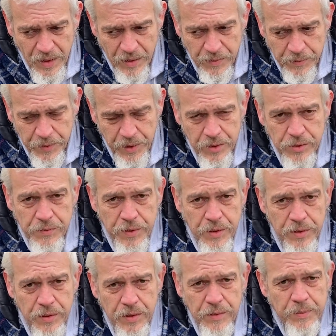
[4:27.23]
for those of you
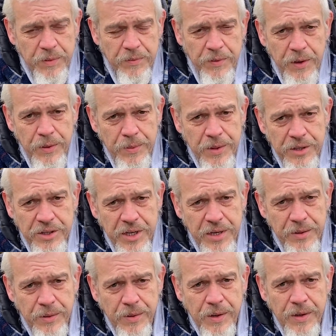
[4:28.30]
that have been following the
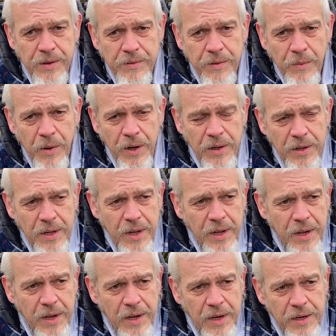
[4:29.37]
channel for a while,
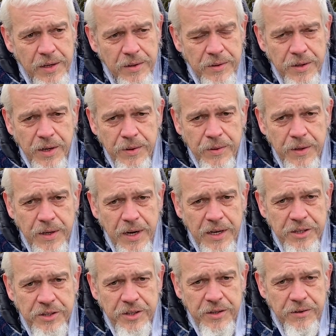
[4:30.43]
you'll know that
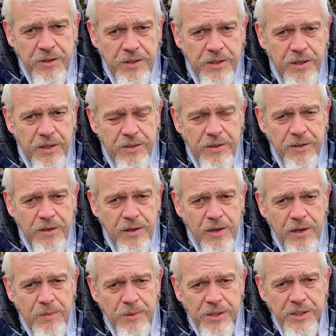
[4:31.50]
last year I started a
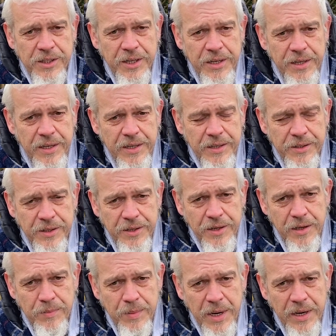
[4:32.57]
lot of my seedlings and
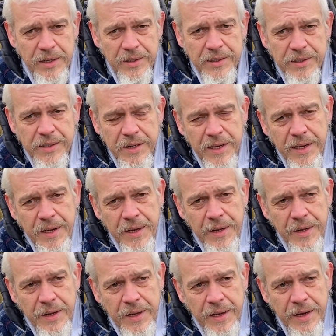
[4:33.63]
young plants
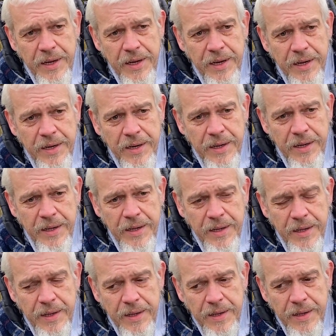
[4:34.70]
in
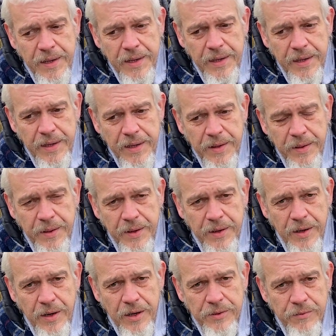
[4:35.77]
the
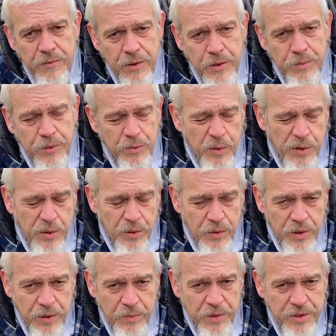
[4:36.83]
garden room, as we call
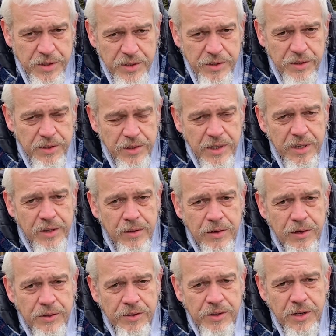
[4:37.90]
it, which is just a little
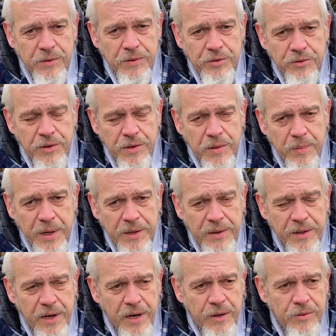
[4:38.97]
conservatory on the back of
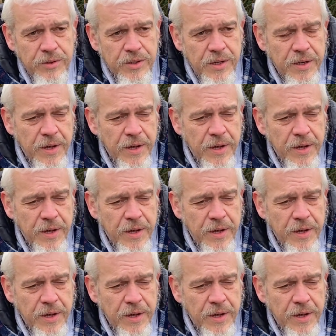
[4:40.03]
the house.